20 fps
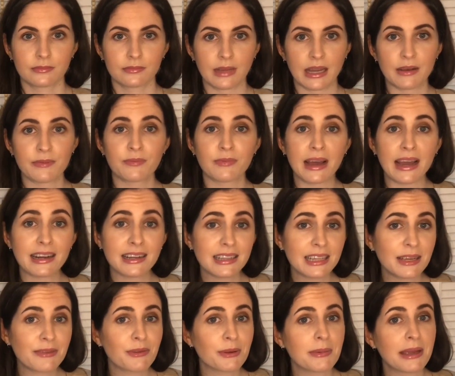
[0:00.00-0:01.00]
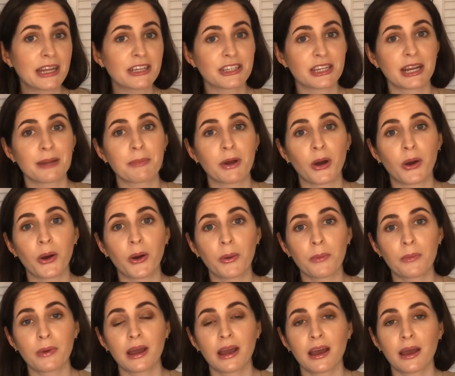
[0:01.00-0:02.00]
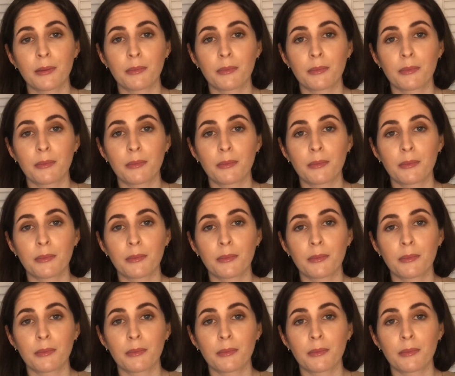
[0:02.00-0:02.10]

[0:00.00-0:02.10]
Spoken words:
And finally, from H&M Home,